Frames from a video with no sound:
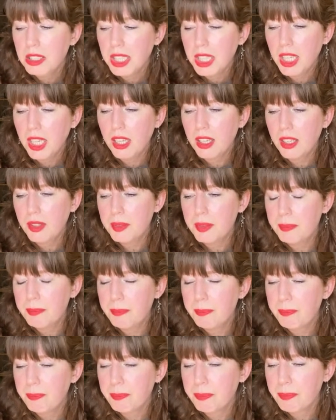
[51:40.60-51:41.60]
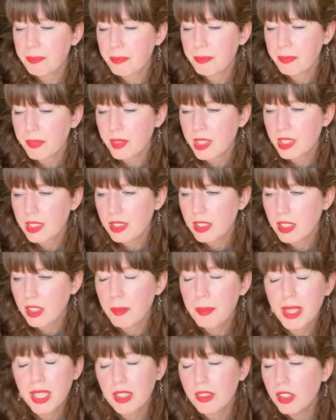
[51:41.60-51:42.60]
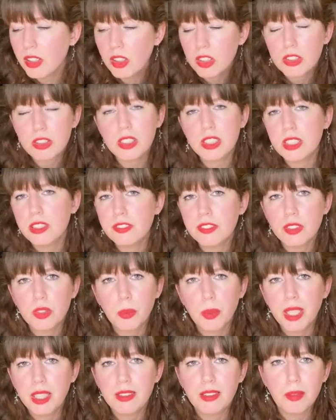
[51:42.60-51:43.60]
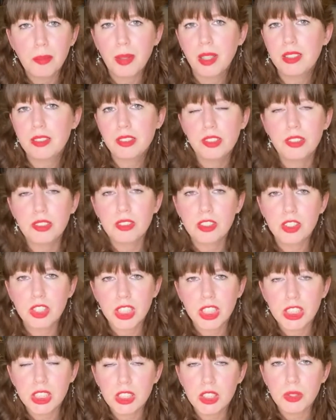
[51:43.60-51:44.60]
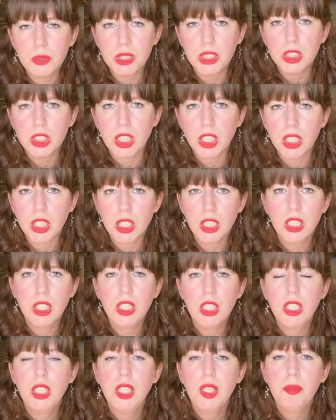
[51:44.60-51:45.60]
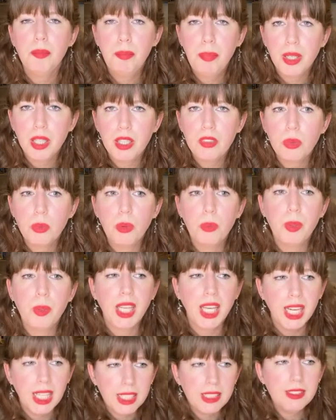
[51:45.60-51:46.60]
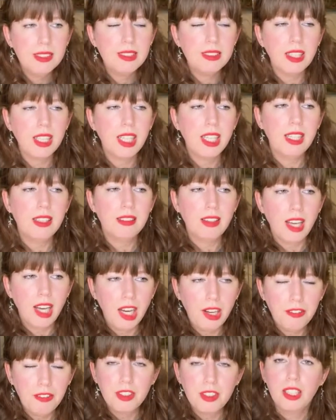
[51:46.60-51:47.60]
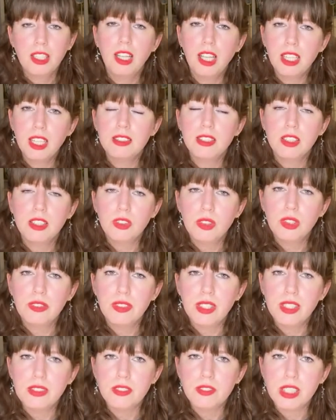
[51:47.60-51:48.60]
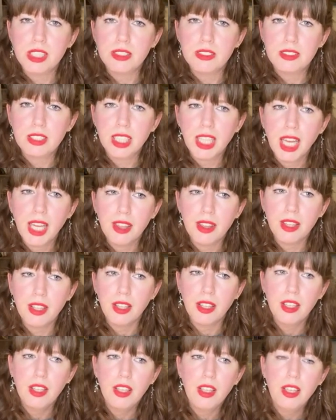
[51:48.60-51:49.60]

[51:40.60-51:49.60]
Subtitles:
there are lots of different ways that particles can change into each other. But what we can say is, after collecting all of these events together,